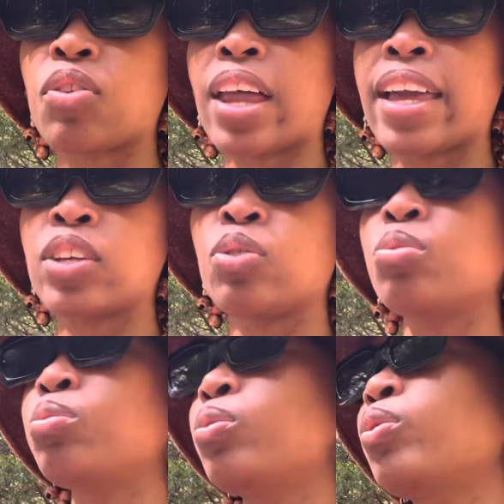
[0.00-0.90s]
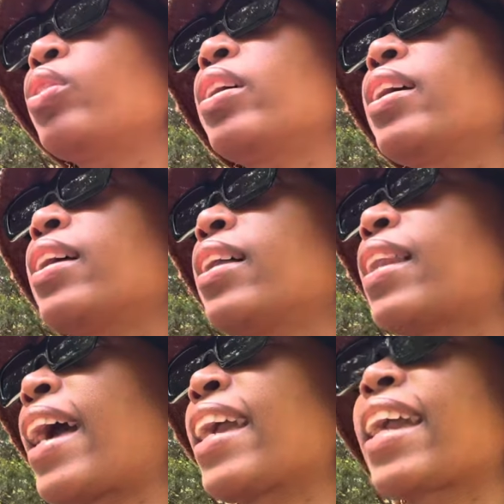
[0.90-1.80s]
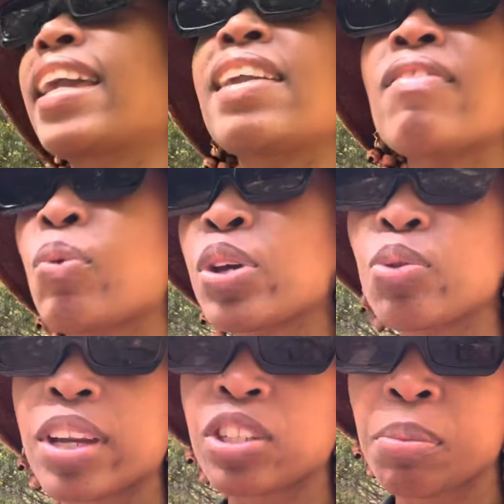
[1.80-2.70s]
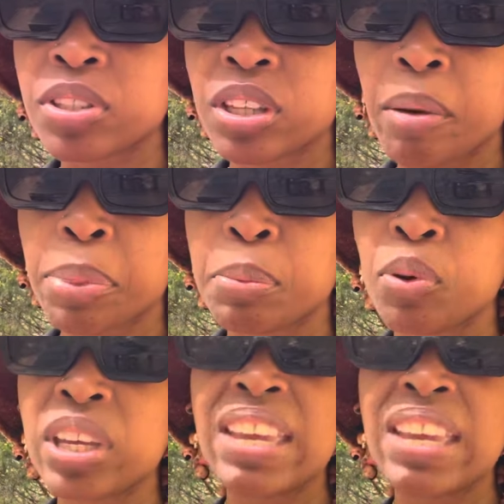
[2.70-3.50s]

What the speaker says: Like, you, like, even when you at your most comfortable,